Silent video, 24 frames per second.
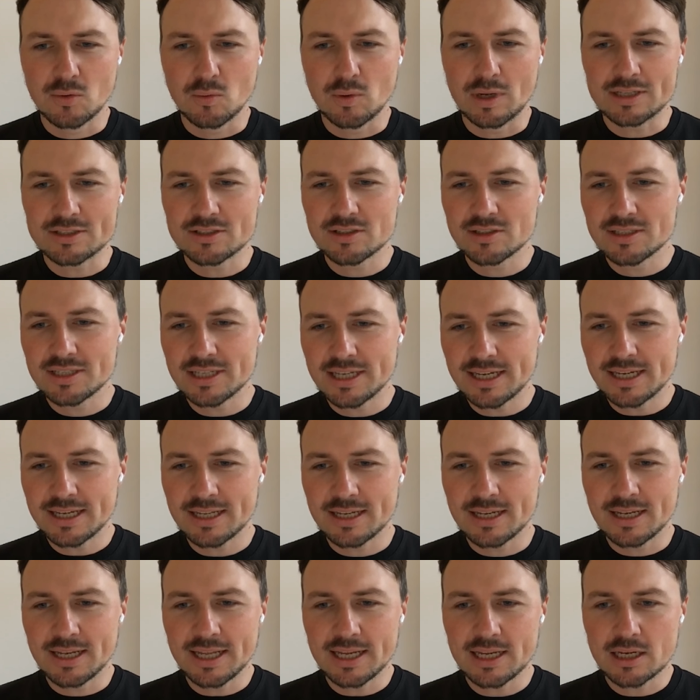Well,
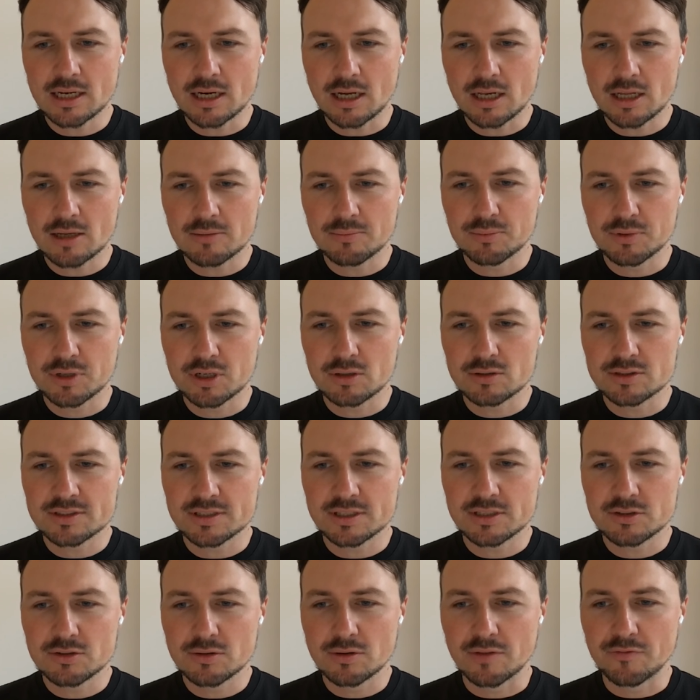today, Nick Gollop
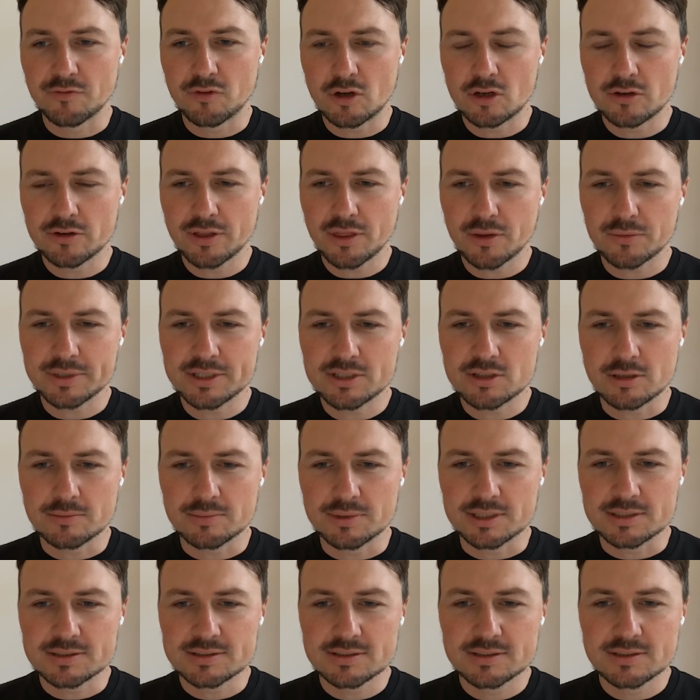goes into the following three
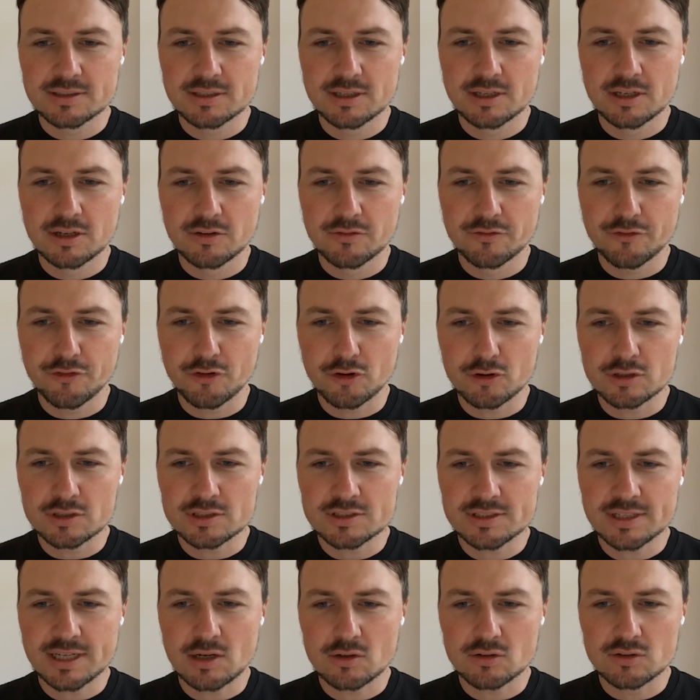topics.
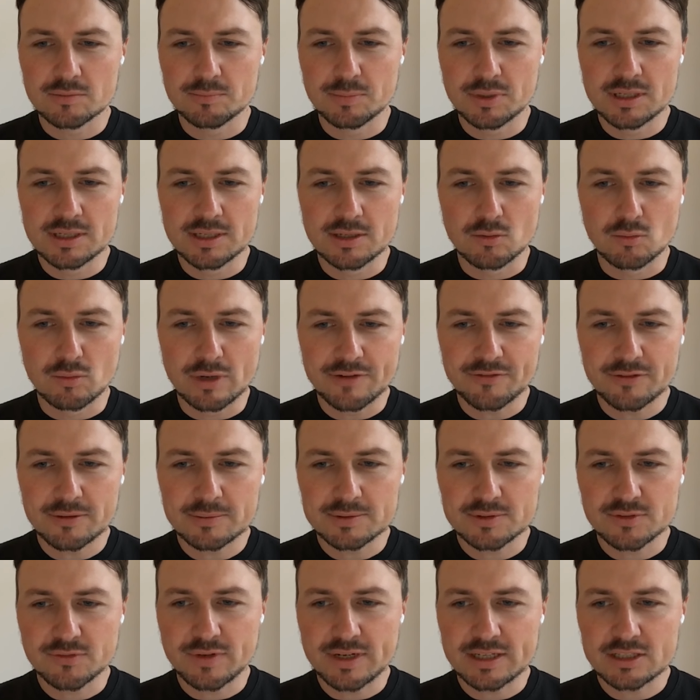First, how to build a
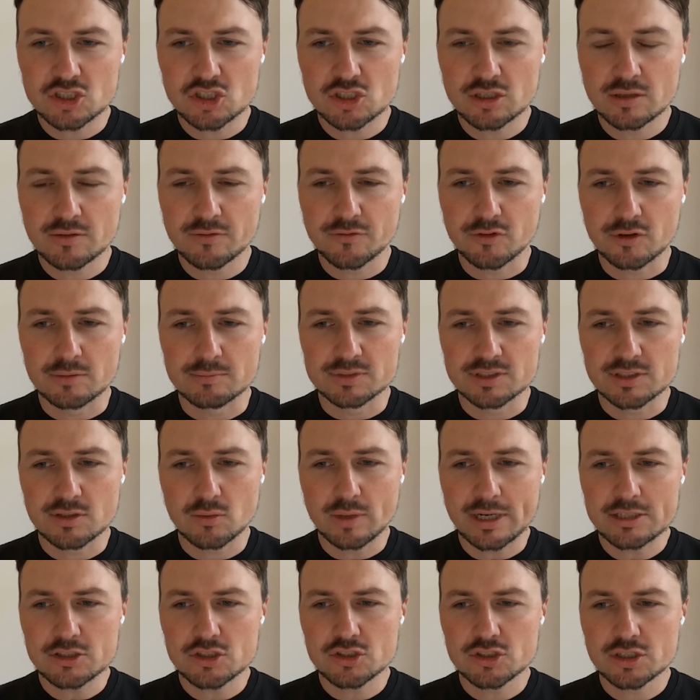RevOps function from
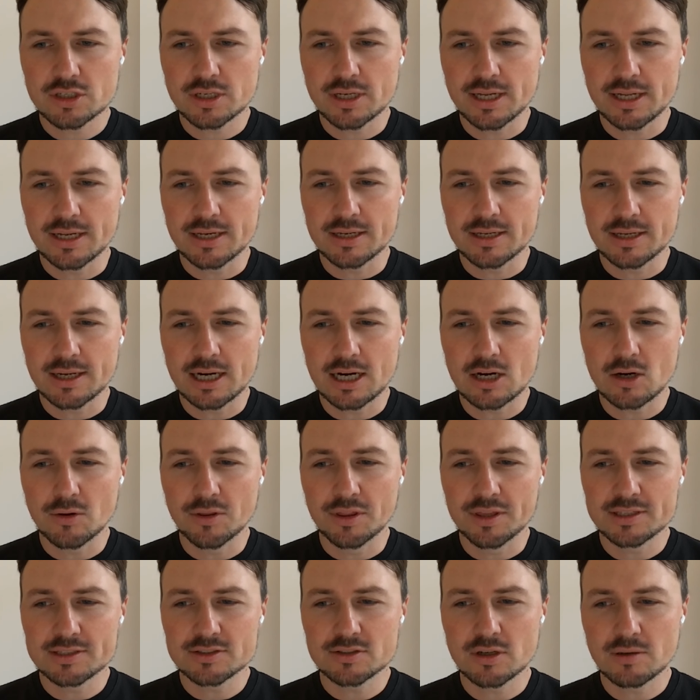scratch and
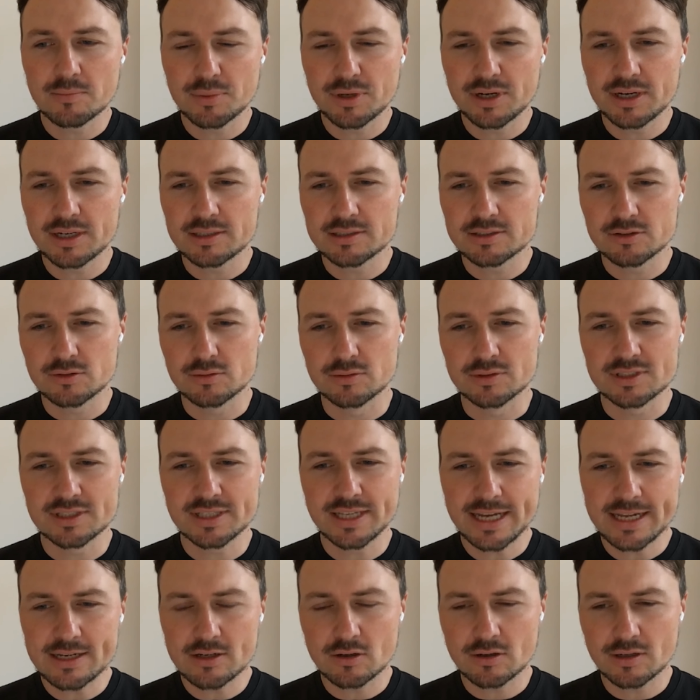how this compares to
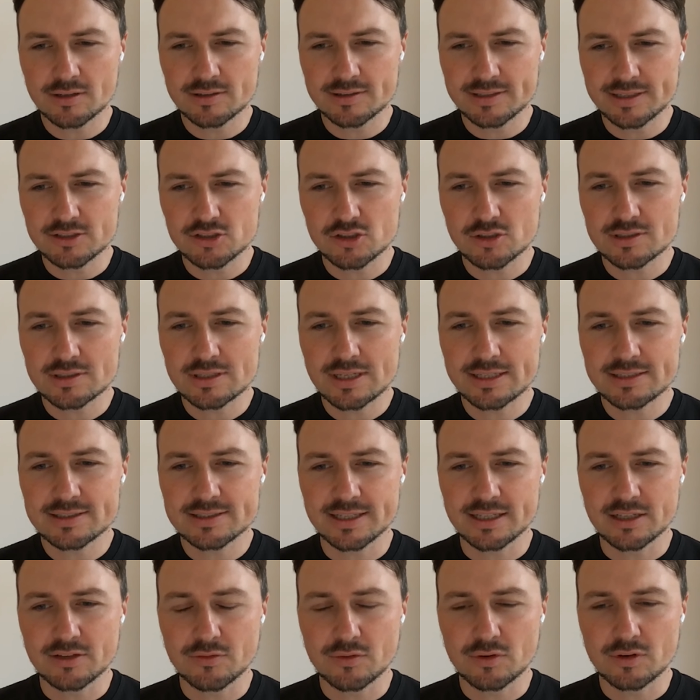scaled organizations like
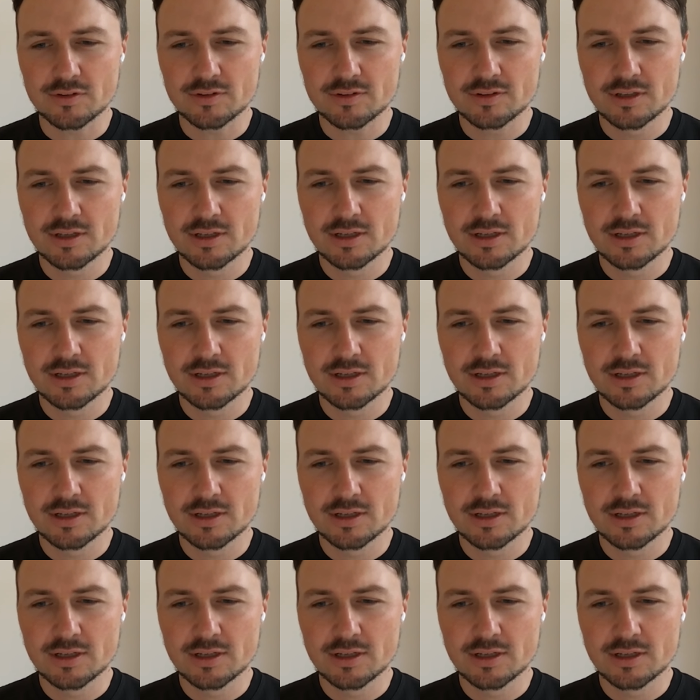Salesforce.